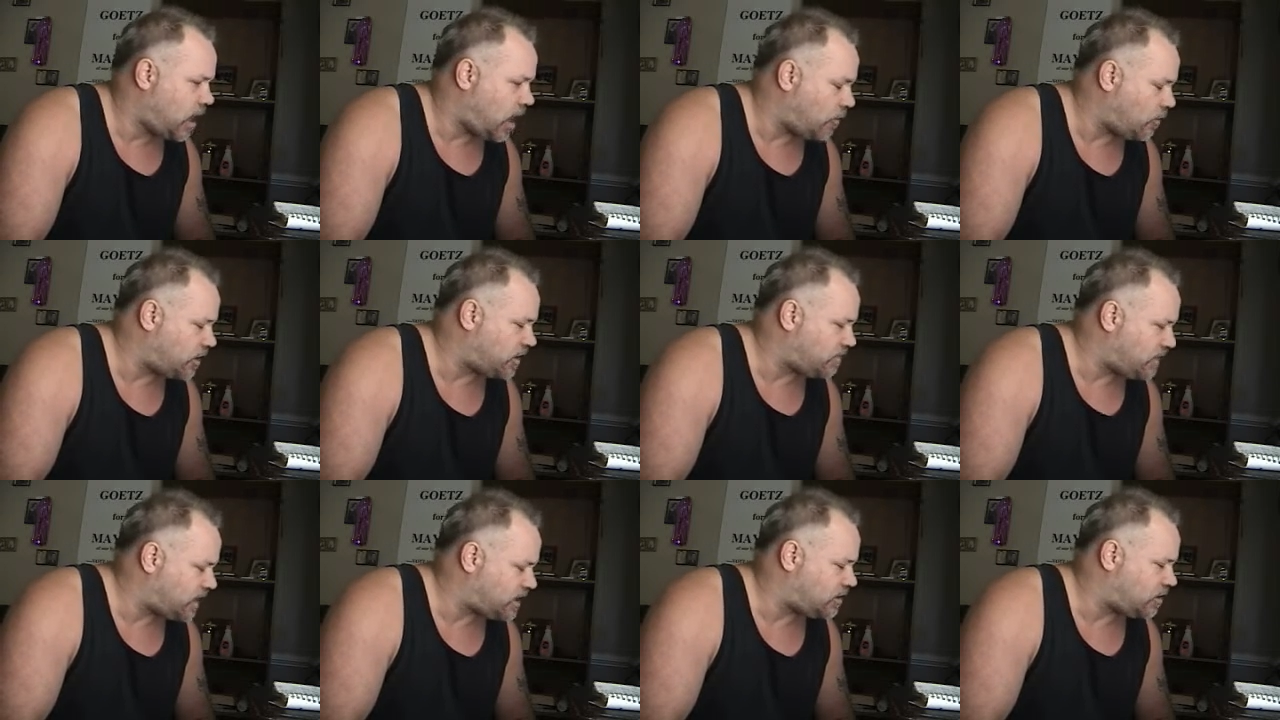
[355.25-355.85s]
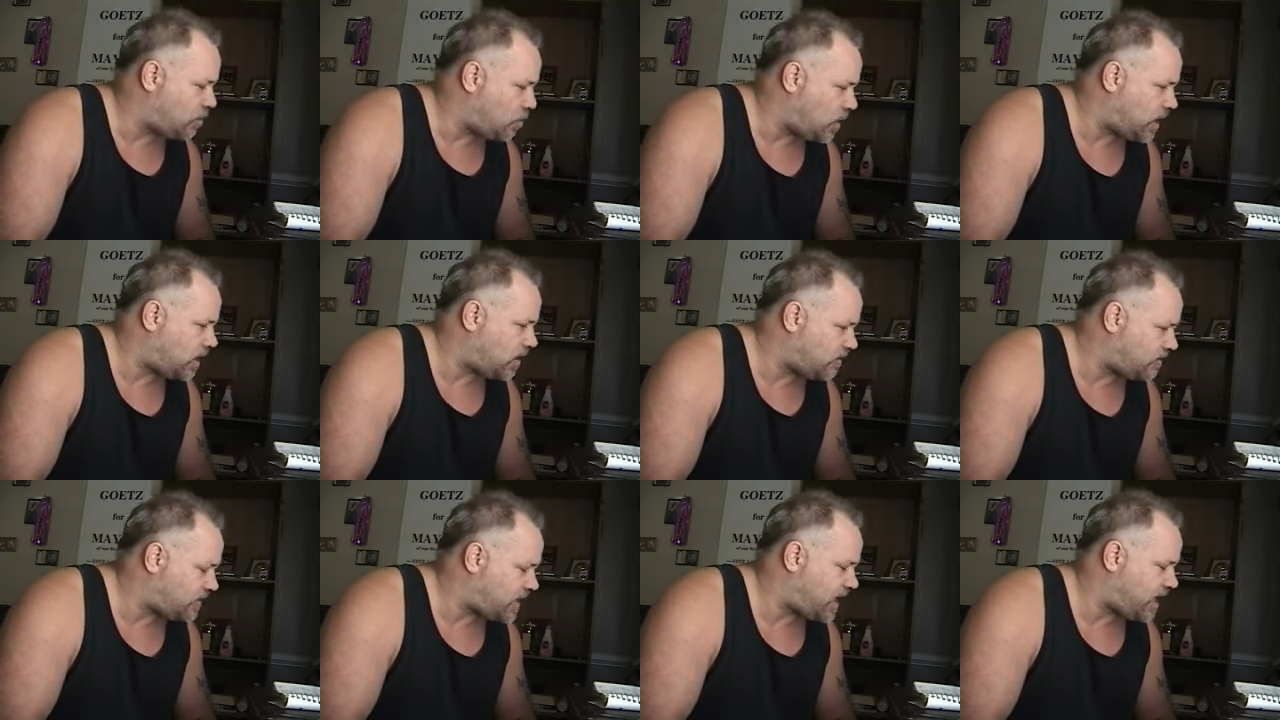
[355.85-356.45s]
I want to make you
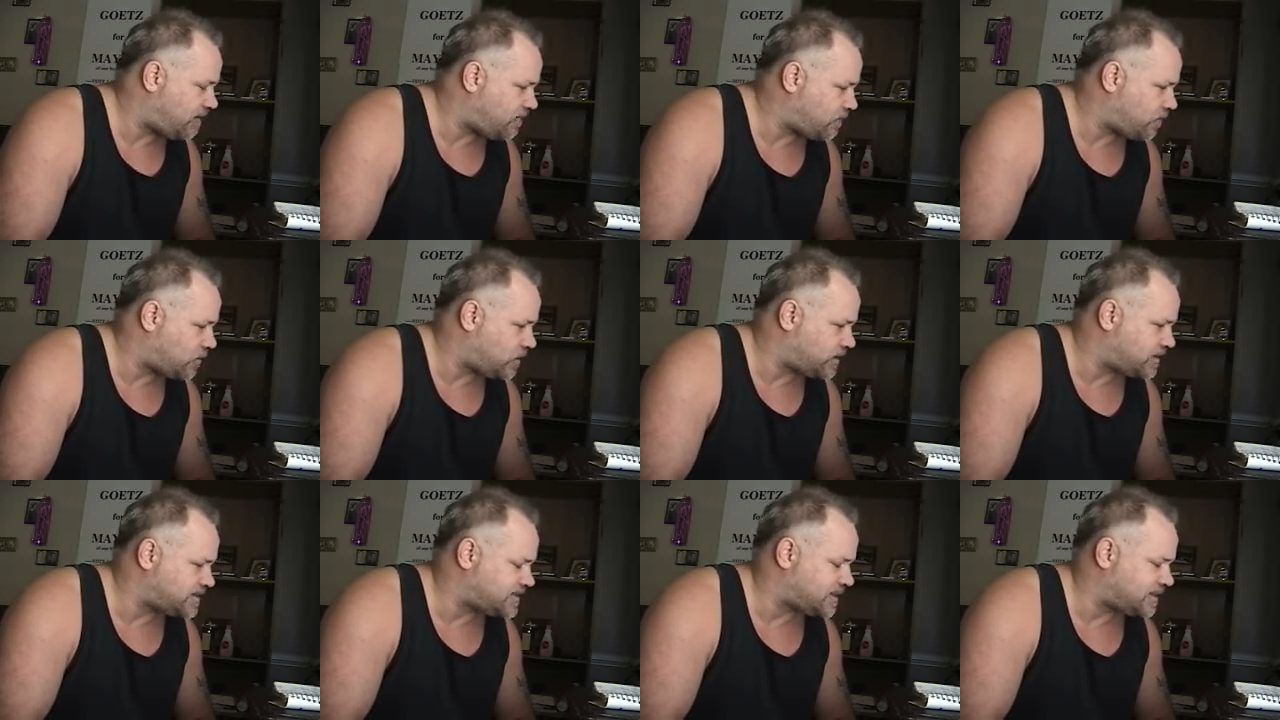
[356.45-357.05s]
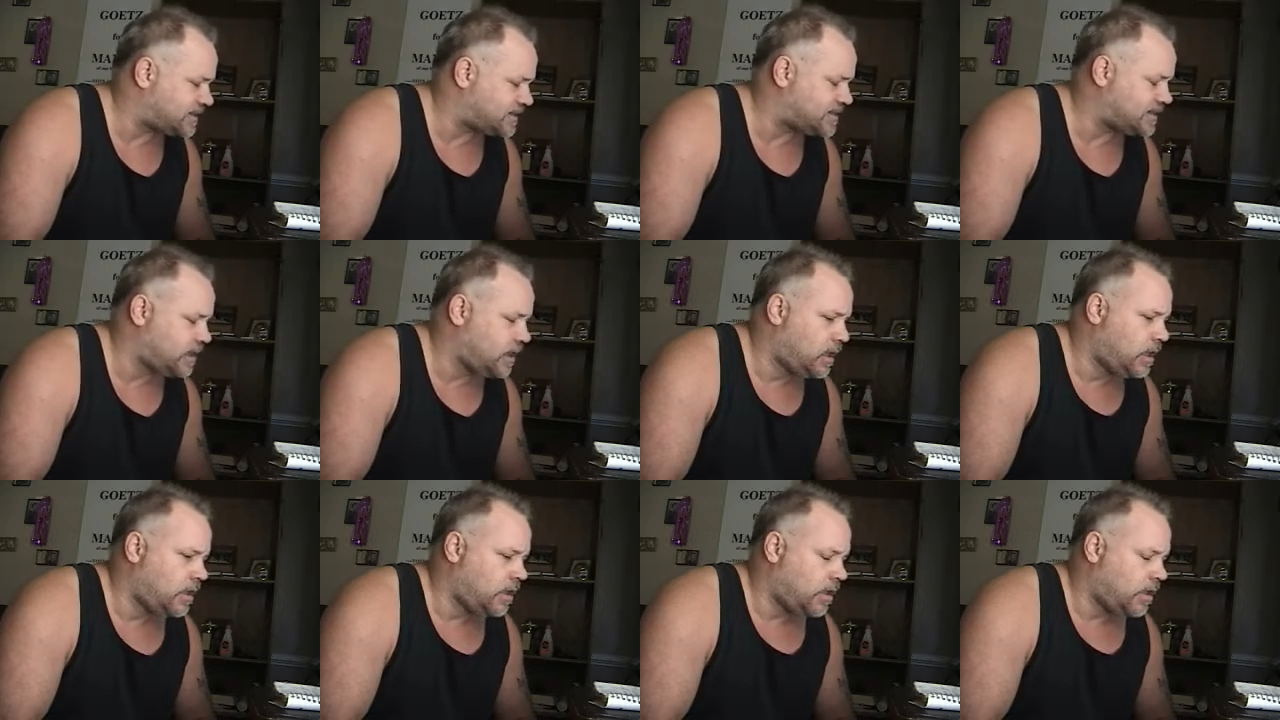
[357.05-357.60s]
aware of that, for instance.